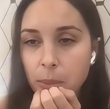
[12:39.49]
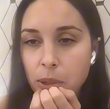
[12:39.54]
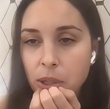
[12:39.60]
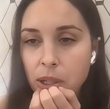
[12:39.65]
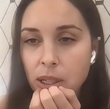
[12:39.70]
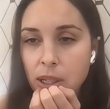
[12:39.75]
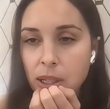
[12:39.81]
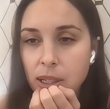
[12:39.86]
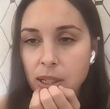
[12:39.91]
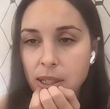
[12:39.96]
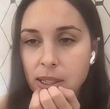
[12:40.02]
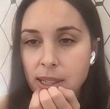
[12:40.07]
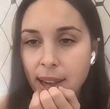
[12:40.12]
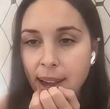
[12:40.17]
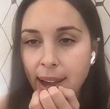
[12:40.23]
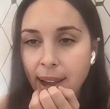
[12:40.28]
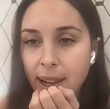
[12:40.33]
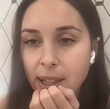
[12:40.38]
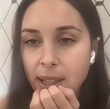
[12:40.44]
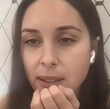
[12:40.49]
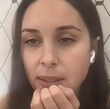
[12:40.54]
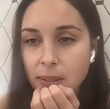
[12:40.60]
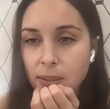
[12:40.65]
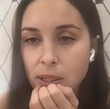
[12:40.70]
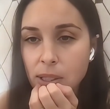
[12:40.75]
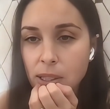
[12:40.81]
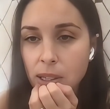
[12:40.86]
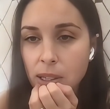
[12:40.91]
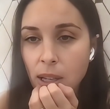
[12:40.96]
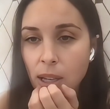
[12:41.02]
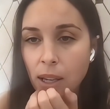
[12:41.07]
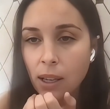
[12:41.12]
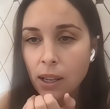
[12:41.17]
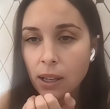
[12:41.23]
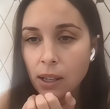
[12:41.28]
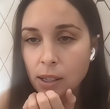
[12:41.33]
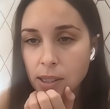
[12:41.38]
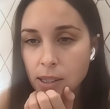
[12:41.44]
She is active
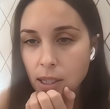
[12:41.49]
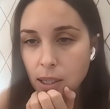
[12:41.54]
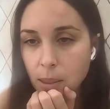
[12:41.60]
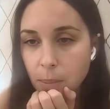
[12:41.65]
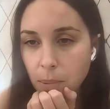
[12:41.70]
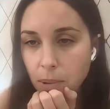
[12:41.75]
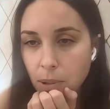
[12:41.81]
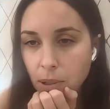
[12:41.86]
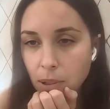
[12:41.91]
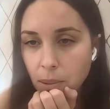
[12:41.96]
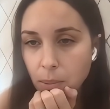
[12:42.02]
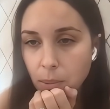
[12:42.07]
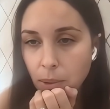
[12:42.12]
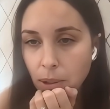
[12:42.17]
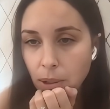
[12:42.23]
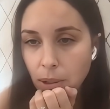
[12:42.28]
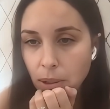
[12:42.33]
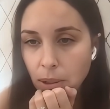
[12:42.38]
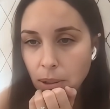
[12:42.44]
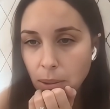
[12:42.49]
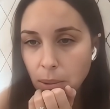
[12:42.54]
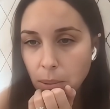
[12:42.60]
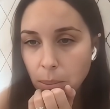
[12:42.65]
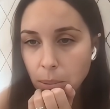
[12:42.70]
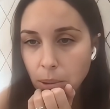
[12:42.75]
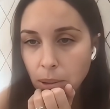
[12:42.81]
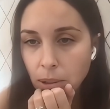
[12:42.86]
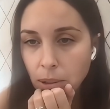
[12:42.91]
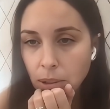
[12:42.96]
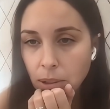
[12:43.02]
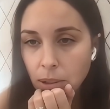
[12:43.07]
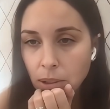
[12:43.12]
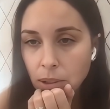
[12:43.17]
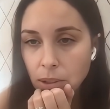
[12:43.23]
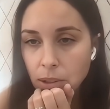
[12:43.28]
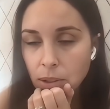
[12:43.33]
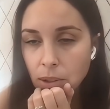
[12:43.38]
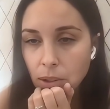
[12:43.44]
sleeper with her
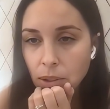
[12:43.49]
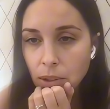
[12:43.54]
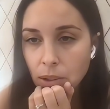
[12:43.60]
nose